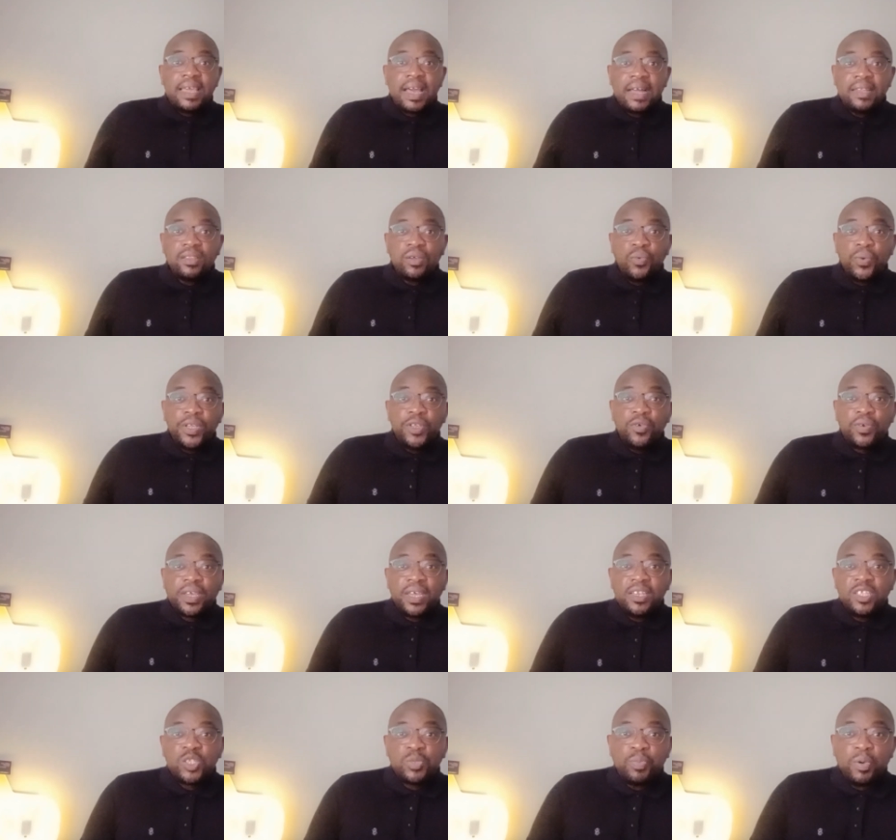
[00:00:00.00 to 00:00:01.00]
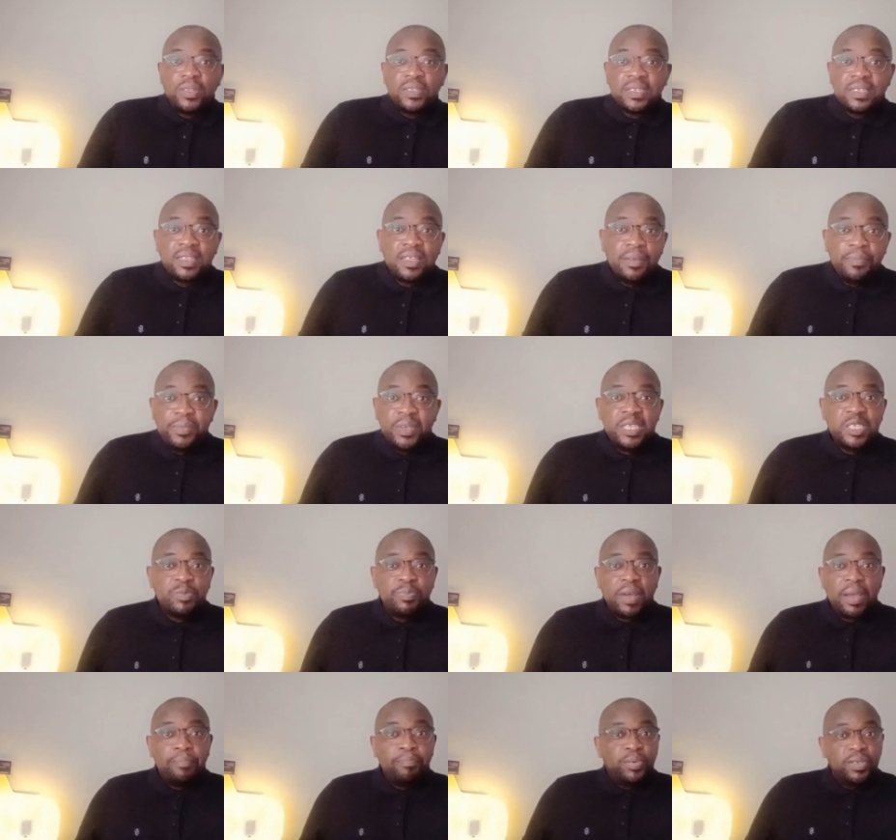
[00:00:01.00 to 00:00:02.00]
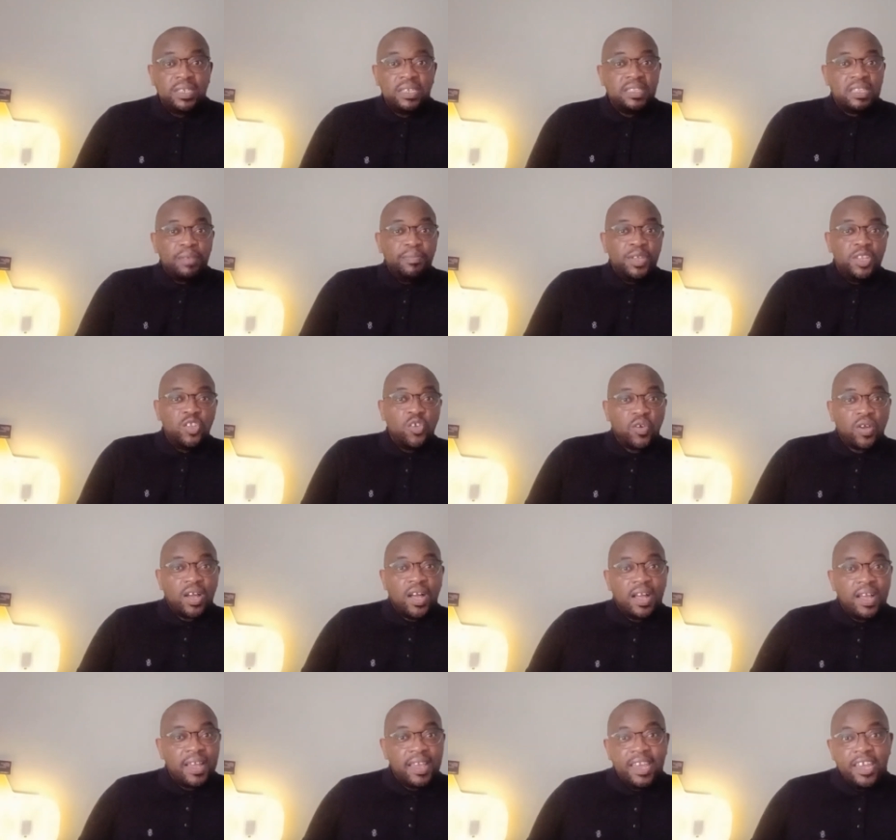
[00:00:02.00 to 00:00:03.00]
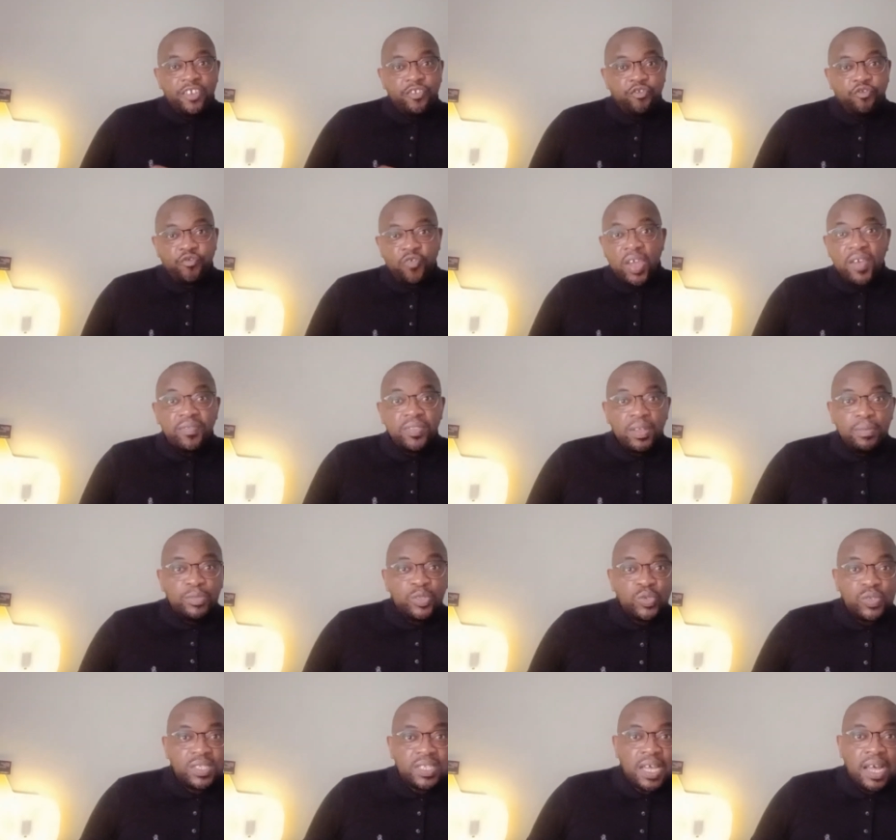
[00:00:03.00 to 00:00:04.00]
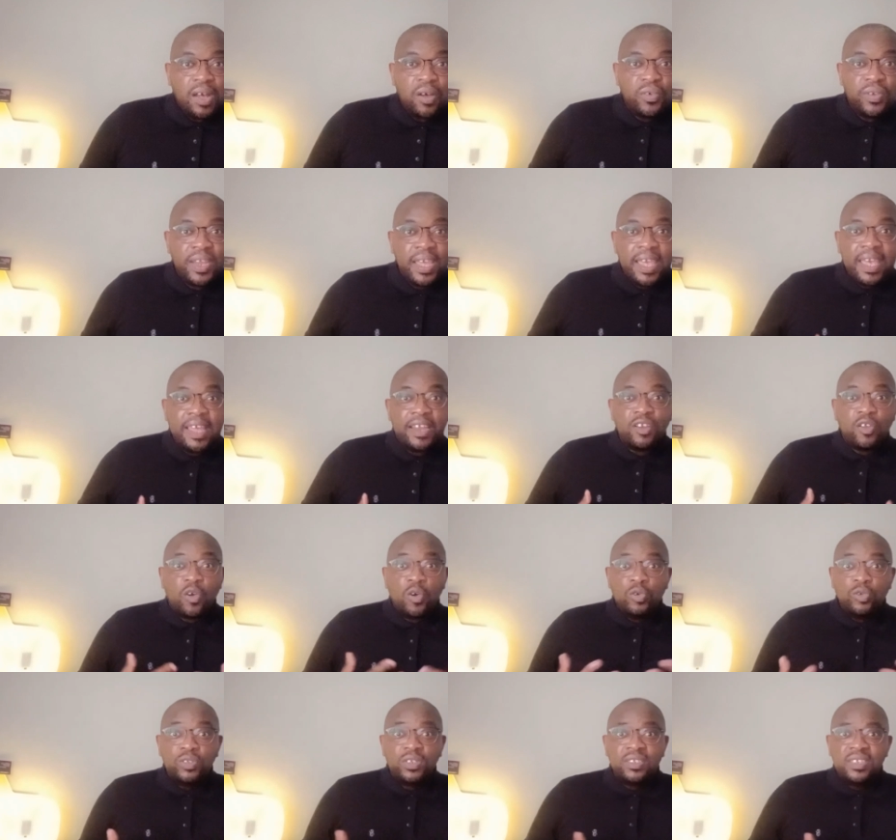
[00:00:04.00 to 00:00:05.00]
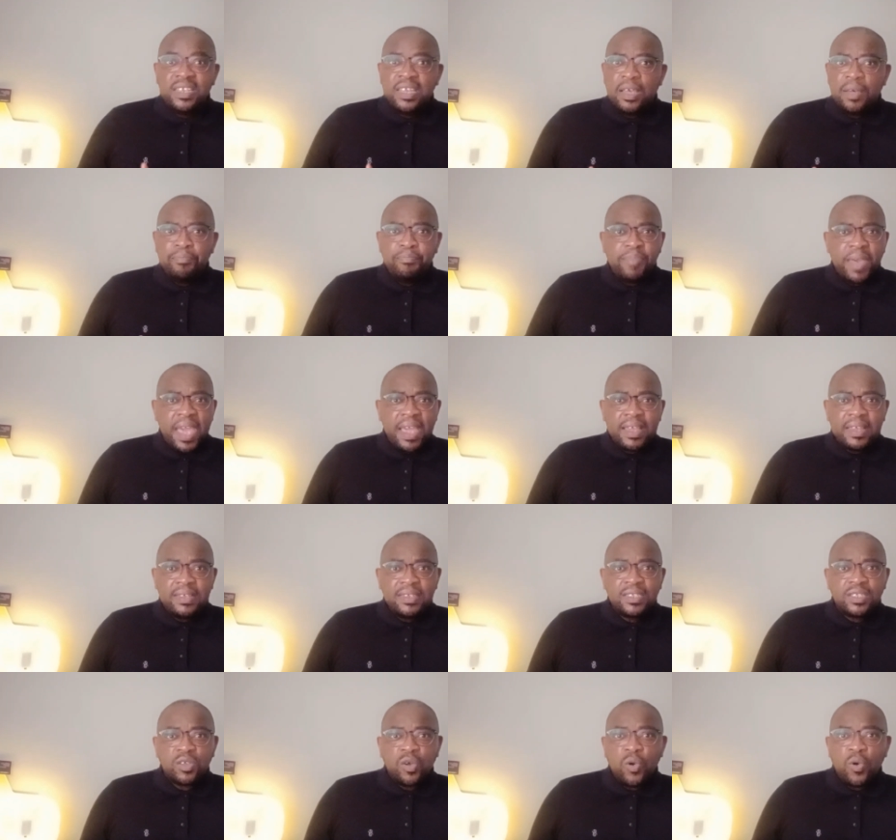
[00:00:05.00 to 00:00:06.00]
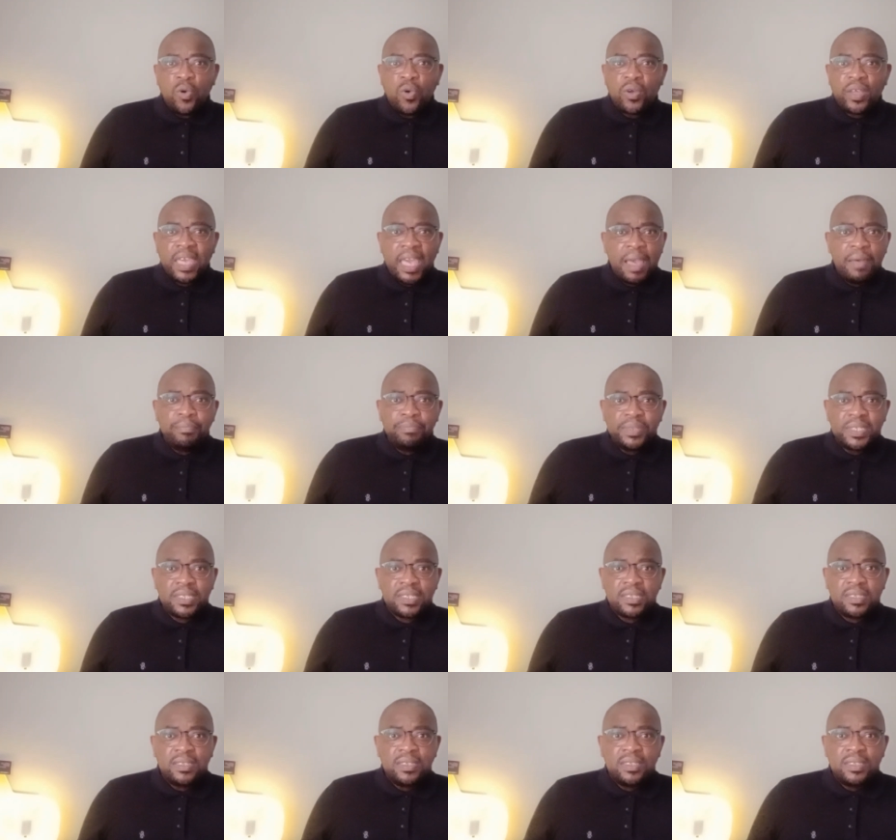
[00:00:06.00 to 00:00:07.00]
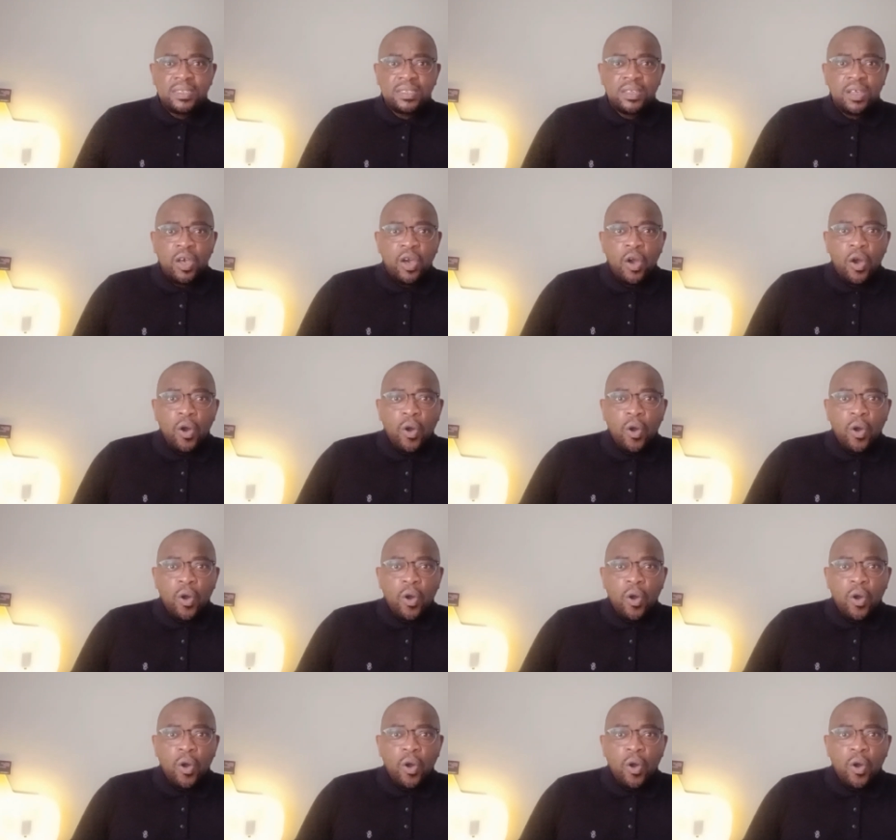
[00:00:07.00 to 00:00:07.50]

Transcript: The other way you can sponsor them is by putting them in your car and drive them to town and go near banks or campuses